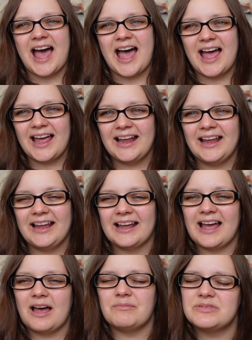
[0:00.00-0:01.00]
I
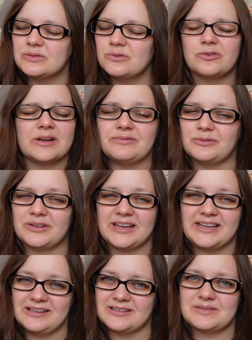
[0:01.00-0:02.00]
am so grateful that
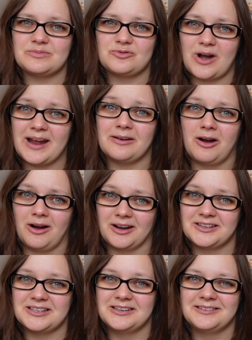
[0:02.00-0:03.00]
he is trying
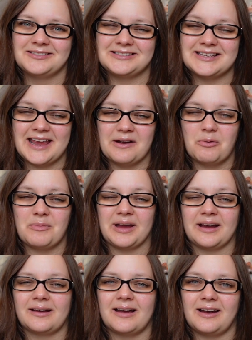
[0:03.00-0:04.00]
hard to help
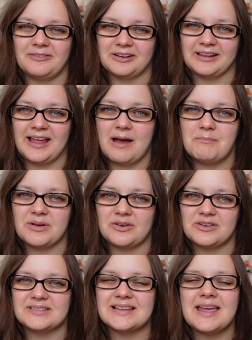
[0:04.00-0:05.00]
me. I really am,
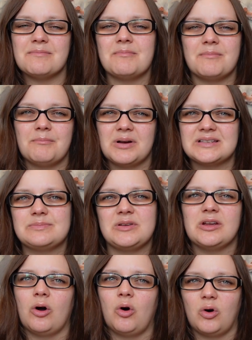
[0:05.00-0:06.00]
because it must
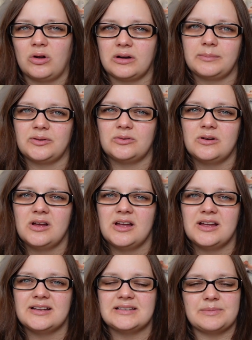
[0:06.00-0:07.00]
be horrible
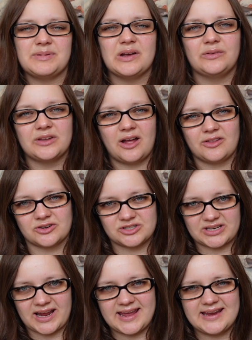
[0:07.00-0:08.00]
to be on the other
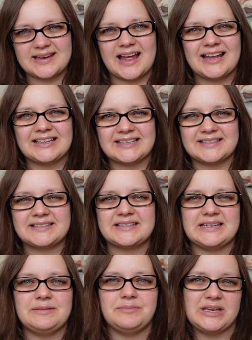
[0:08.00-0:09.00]
side and to
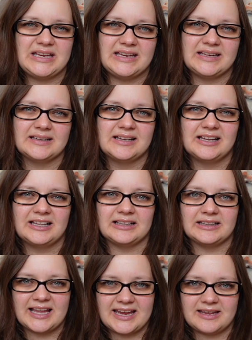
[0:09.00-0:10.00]
see me
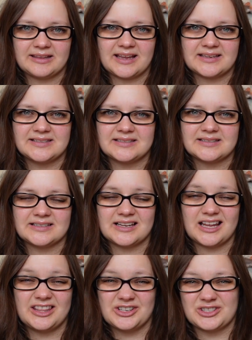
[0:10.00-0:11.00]
like this,
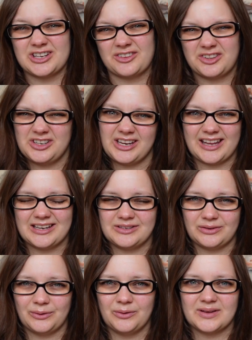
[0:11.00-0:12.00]
and there's nothing you can
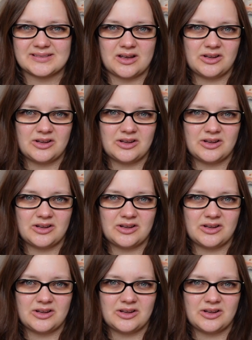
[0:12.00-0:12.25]
do as a